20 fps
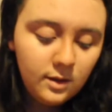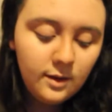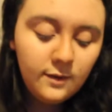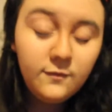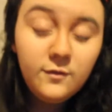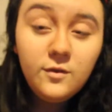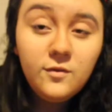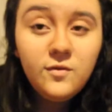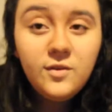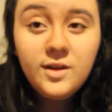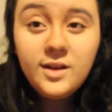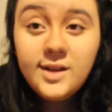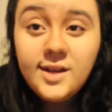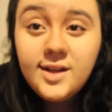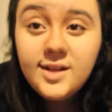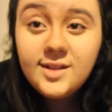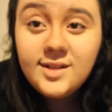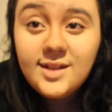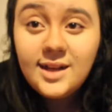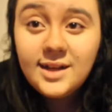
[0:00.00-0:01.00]
If you feel
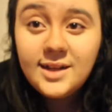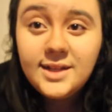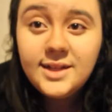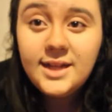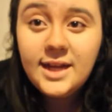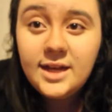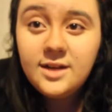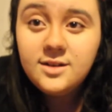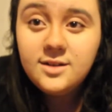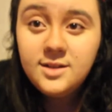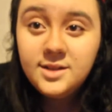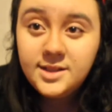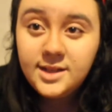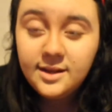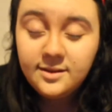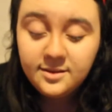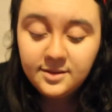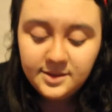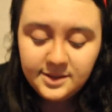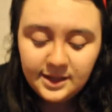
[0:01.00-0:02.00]
like a second layer is
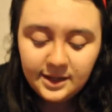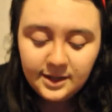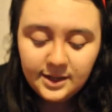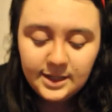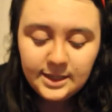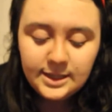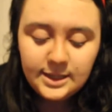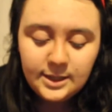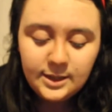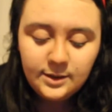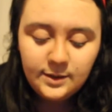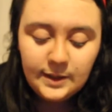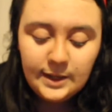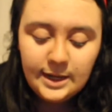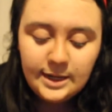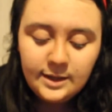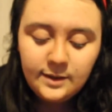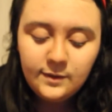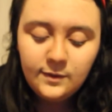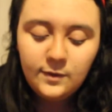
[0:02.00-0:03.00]
necessary, then go
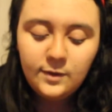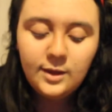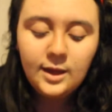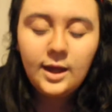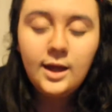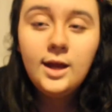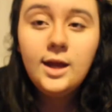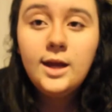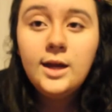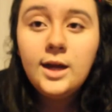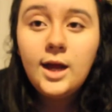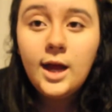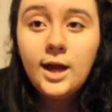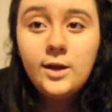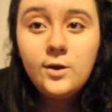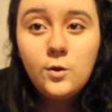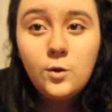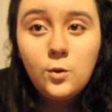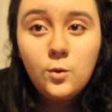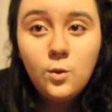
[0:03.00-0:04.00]
ahead and do that, and
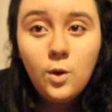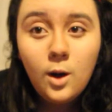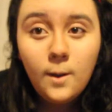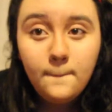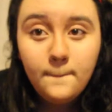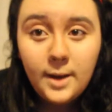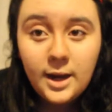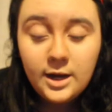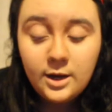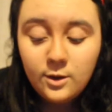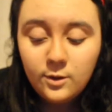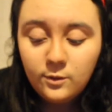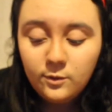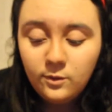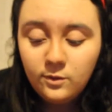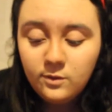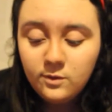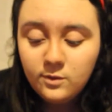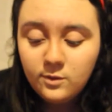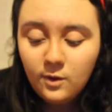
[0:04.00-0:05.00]
I do on my
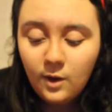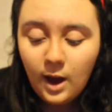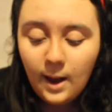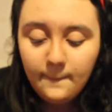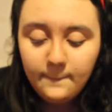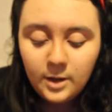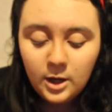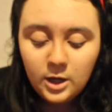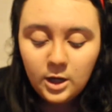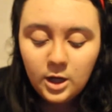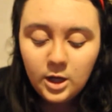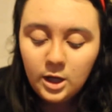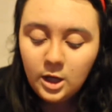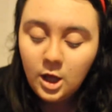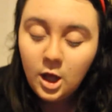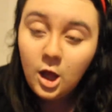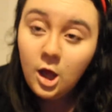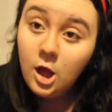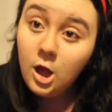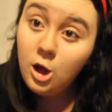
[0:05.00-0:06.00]
nose, so I'm gonna
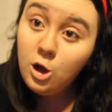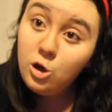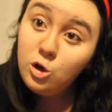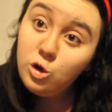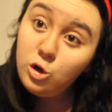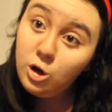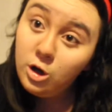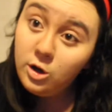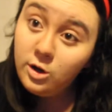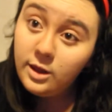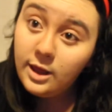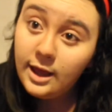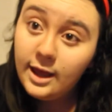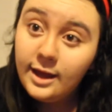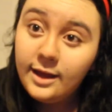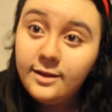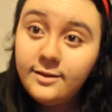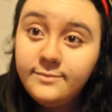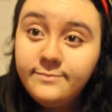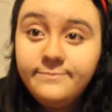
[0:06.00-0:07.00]
do
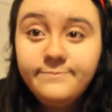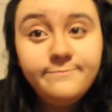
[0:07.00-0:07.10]
that.